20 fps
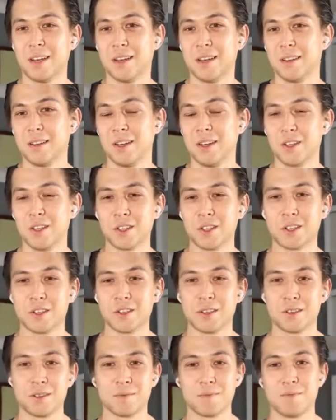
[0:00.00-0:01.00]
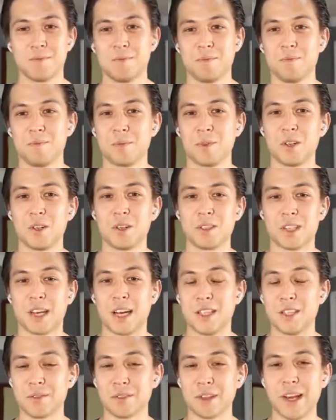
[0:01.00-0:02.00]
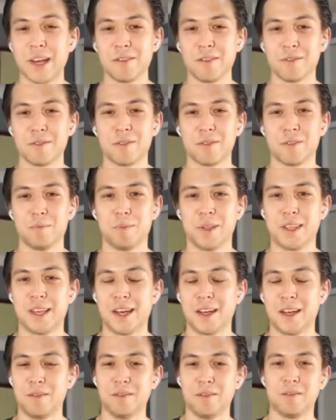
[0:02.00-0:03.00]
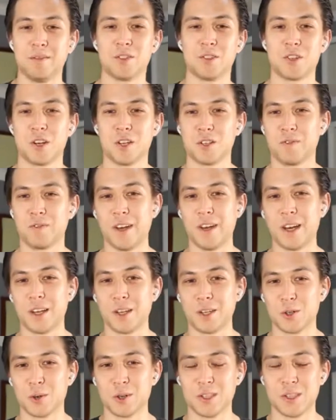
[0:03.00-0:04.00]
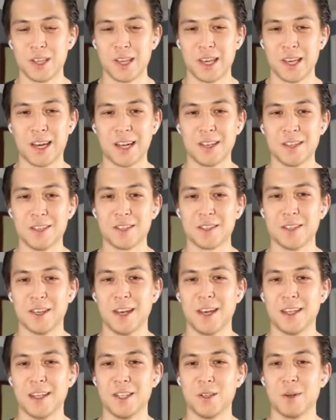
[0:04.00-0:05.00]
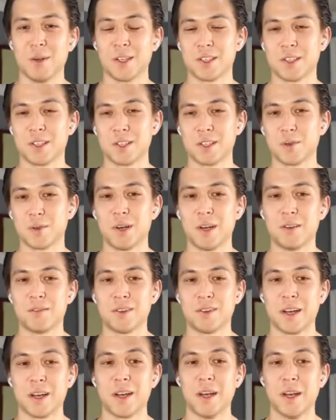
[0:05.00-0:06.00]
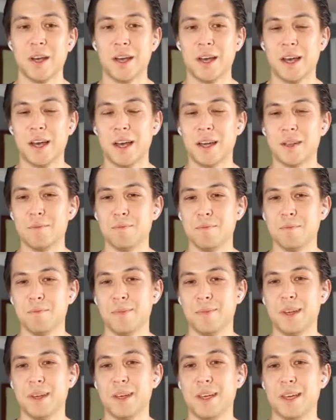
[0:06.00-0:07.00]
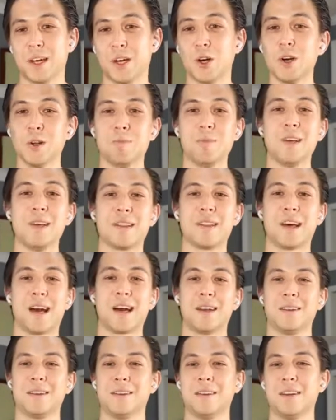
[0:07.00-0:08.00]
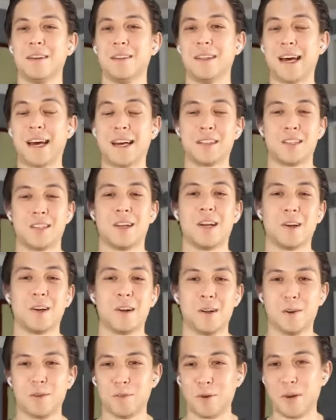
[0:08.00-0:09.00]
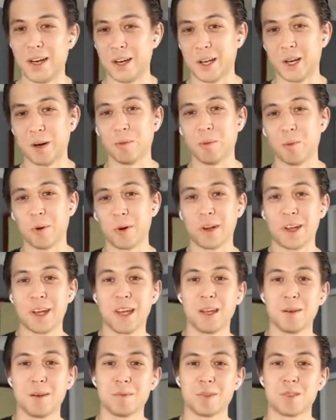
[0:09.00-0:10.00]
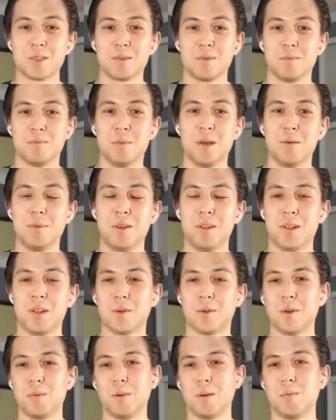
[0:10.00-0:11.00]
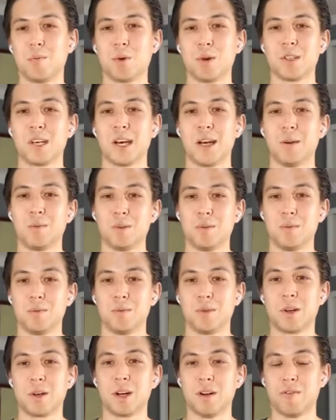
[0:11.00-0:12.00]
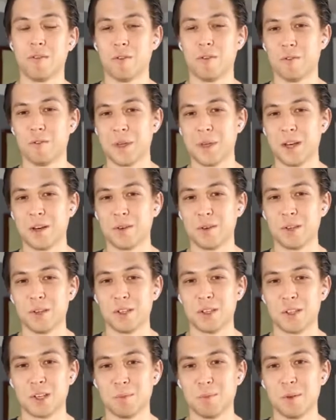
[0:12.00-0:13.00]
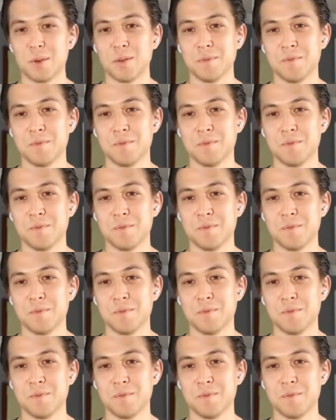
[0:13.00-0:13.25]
there's signs of life, but then starts fading towards the end and the US doesn't qualify. And it could be that in that scenario, if we had a couple more games, maybe there would have been more time to recover from that early stumble.